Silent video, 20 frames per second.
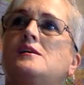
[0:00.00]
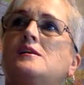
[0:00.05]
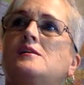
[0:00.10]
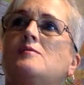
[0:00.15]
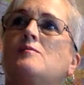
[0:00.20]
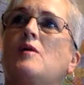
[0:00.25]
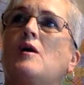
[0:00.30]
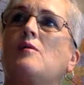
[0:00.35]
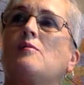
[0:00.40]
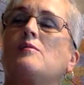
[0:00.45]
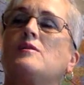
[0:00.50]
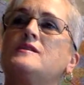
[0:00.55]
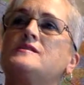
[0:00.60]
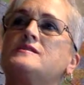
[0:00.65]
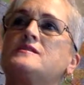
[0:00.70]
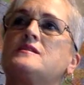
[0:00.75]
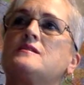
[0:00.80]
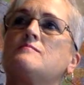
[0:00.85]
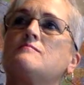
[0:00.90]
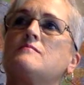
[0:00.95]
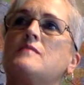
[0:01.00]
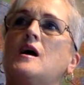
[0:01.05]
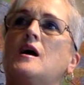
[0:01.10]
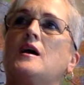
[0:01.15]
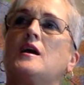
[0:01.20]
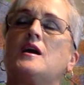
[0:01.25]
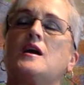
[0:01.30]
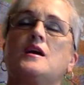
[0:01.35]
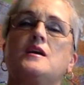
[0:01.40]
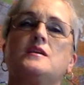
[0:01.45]
What was the
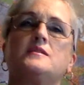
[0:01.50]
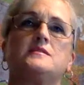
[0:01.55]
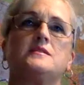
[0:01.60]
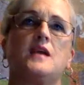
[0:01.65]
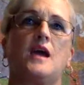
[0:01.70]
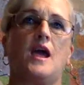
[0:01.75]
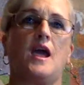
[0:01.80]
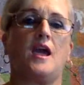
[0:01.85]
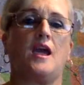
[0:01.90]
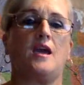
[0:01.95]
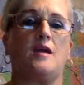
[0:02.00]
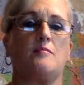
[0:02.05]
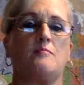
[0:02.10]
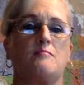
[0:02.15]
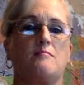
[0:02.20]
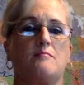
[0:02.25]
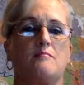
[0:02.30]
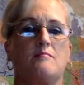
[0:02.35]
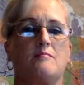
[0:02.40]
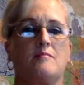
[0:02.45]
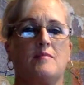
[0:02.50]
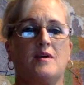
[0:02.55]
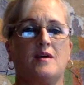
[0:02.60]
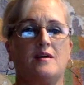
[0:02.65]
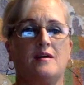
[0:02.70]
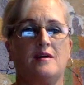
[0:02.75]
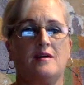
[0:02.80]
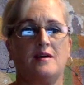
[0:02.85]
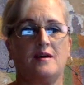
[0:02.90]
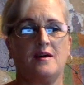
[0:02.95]
monkey's name
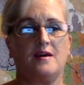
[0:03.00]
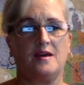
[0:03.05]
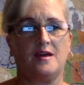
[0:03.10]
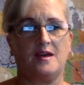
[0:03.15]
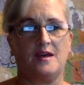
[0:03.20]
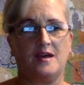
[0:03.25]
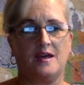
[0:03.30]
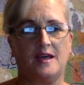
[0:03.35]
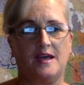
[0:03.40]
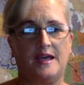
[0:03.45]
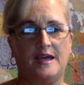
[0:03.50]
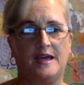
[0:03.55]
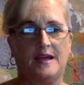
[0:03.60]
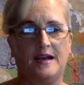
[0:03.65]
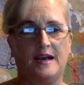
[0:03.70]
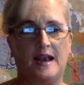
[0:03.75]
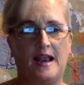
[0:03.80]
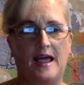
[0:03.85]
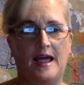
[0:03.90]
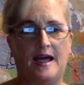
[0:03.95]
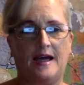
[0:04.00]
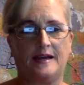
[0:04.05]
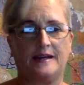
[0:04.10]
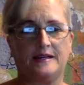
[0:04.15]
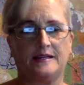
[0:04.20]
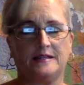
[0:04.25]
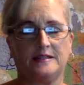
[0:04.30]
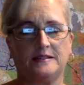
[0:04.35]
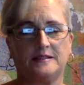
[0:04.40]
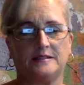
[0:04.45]
in
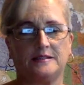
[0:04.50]
Aladdin?